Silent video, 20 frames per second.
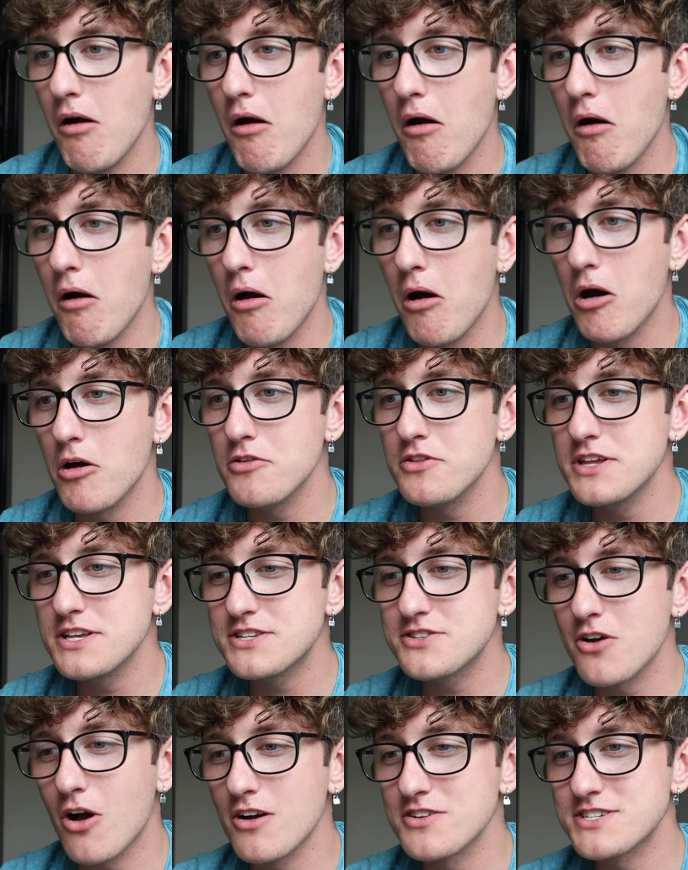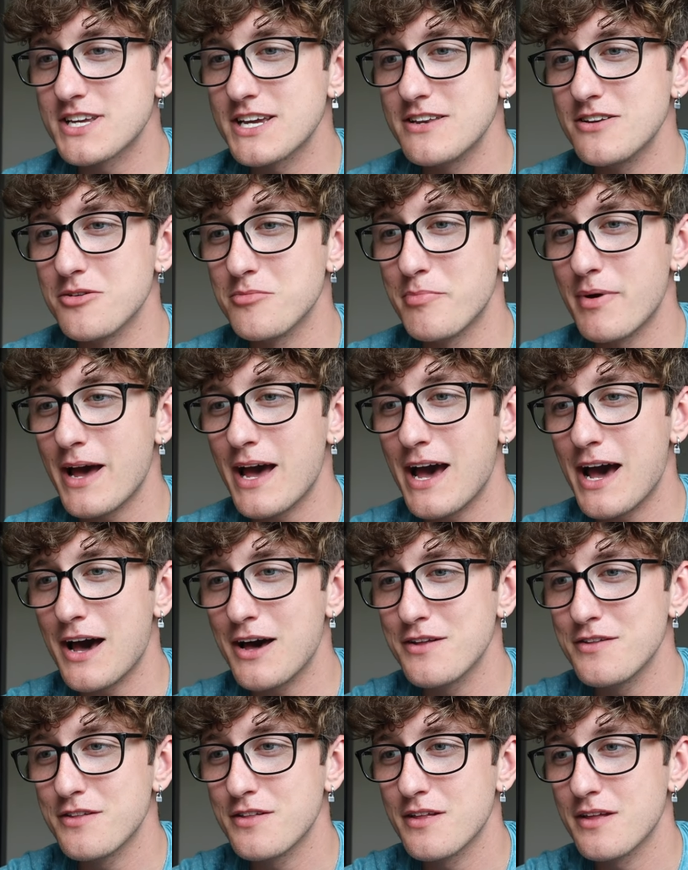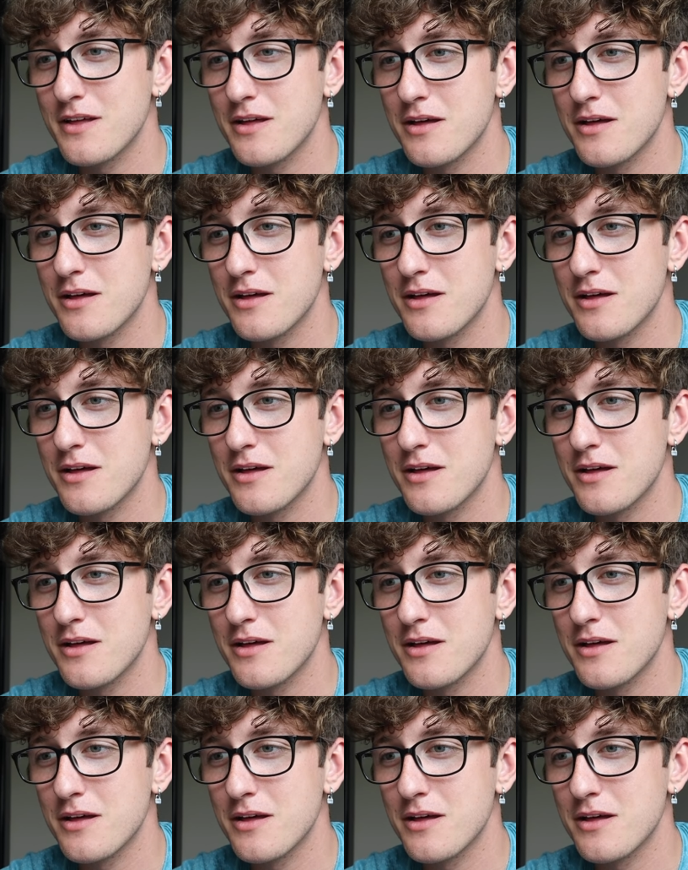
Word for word: oh, this dog's getting a bath.